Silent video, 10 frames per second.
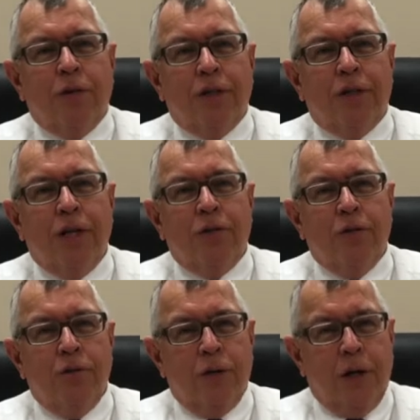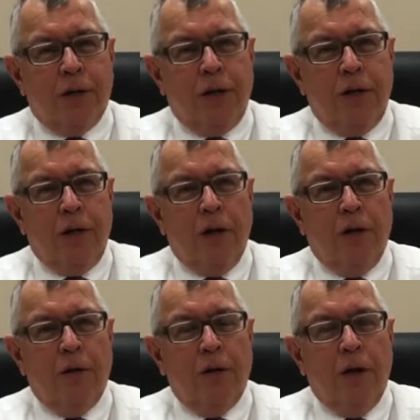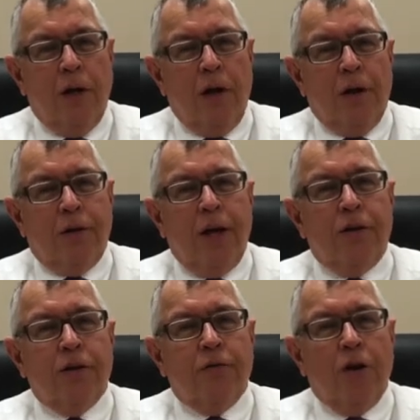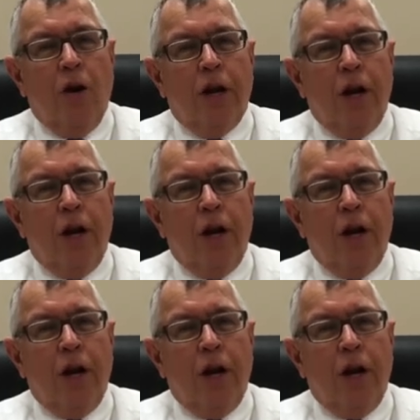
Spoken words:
to say, too, that the tenders have gone